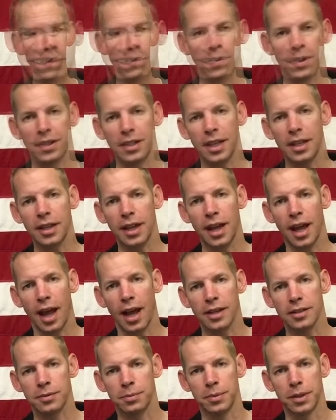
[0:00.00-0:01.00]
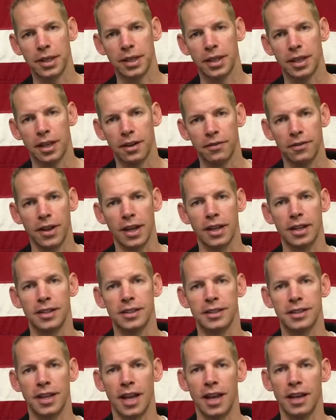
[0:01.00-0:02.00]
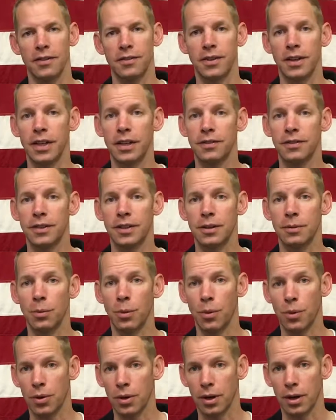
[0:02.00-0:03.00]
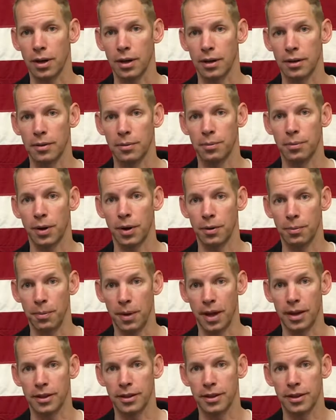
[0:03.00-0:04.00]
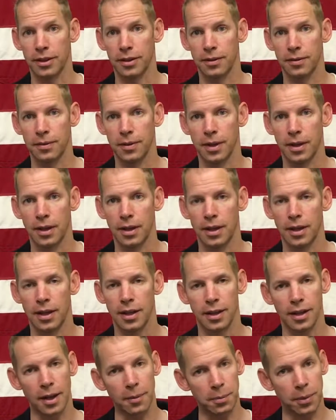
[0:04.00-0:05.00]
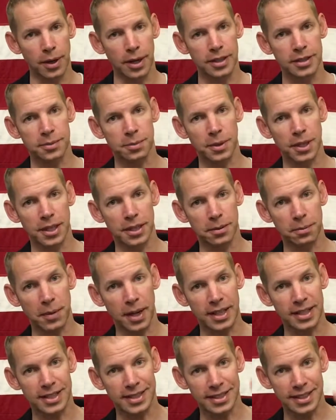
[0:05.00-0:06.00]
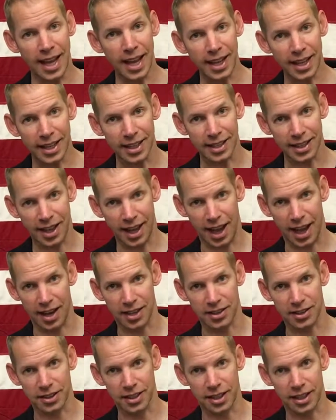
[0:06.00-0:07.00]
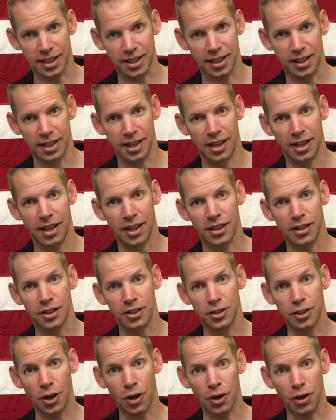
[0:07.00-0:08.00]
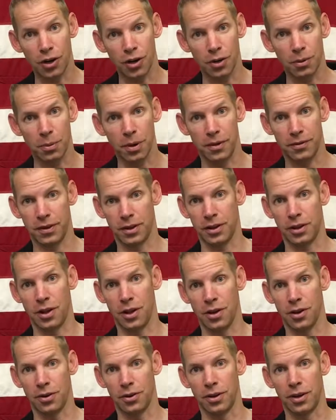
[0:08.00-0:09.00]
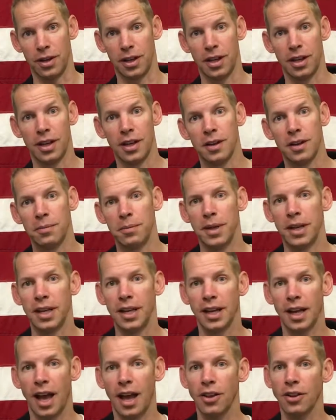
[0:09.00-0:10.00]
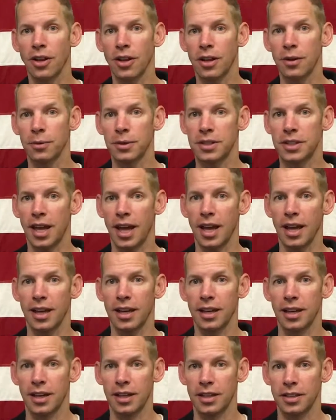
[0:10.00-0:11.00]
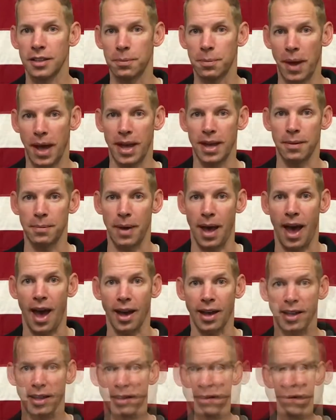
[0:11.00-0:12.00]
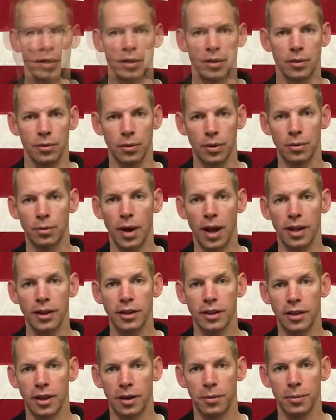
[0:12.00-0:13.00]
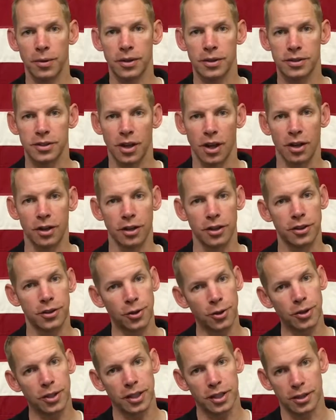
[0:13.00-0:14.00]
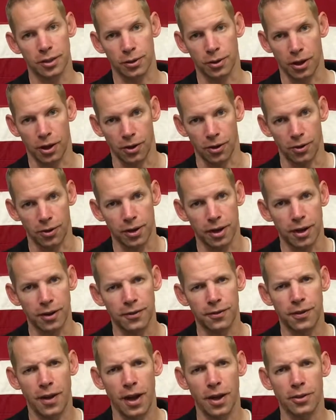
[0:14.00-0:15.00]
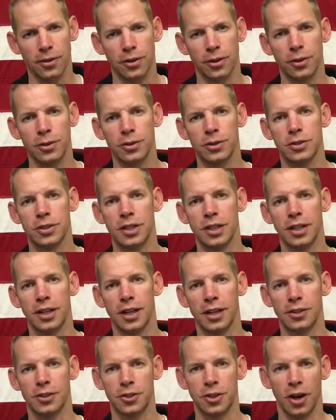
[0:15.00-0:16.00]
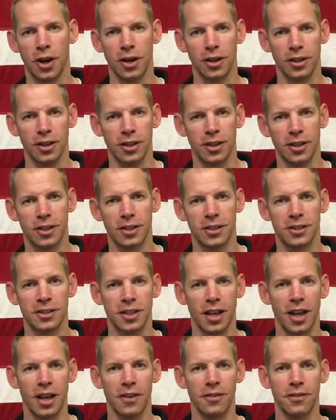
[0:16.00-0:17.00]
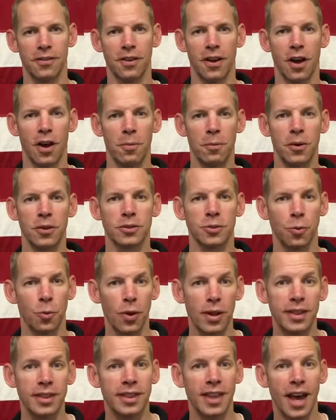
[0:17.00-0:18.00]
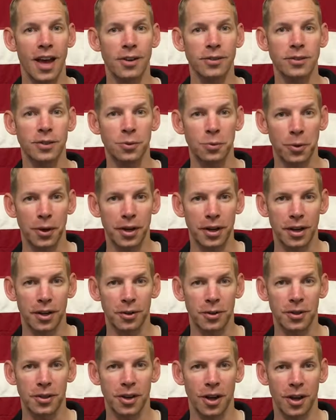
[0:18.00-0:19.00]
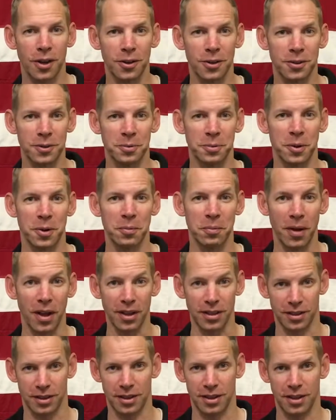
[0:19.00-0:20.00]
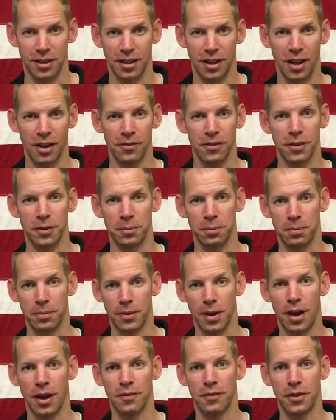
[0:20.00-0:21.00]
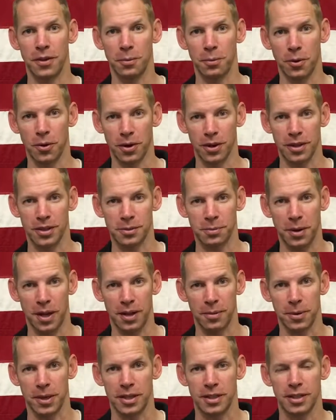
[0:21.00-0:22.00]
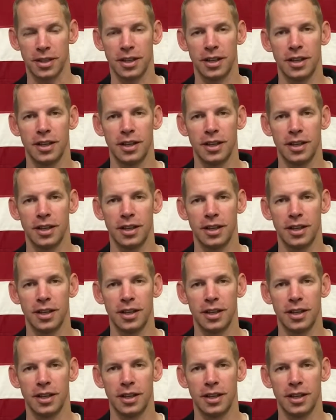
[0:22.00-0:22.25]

But then they asked me if they could save even more per month. That brings me to my second cash leak, the term of the loan, meaning how long it would take to pay it back. We ran the numbers on a 30-year loan and found Lucy and Charlie could save almost $1,100 per month off their mortgage payment.